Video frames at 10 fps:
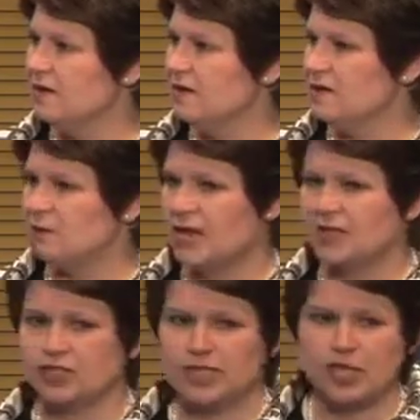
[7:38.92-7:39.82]
that will
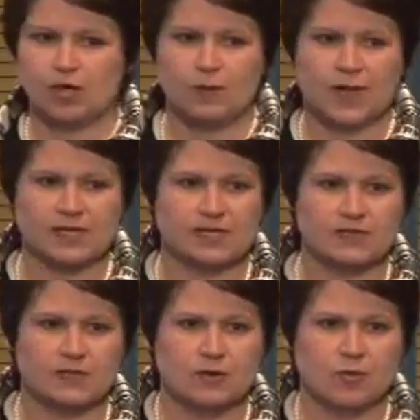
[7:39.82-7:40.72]
actually help us
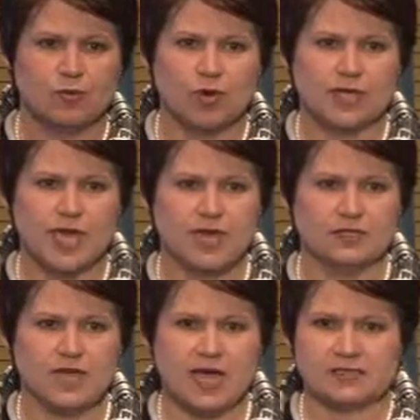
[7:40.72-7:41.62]
work out
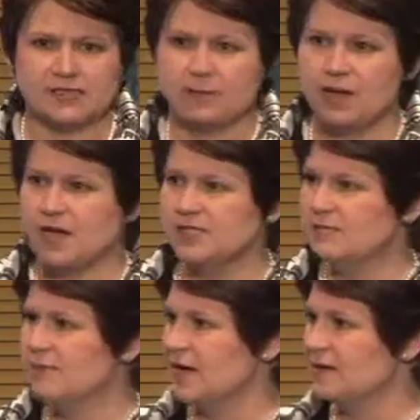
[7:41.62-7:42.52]
how supply and
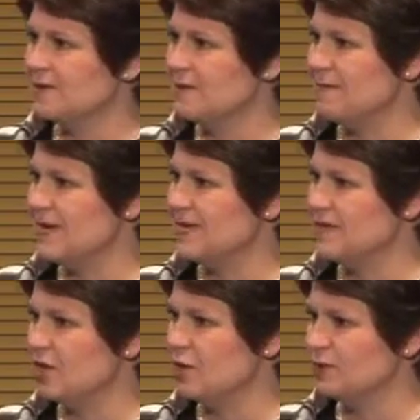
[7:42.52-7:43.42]
demand can be met in
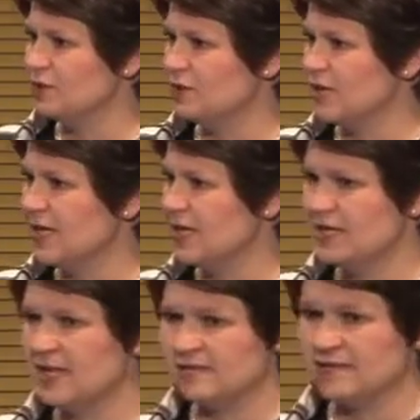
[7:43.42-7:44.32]
the opportunity in the
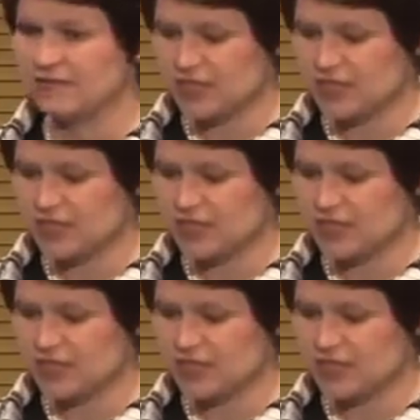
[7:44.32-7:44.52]
next 50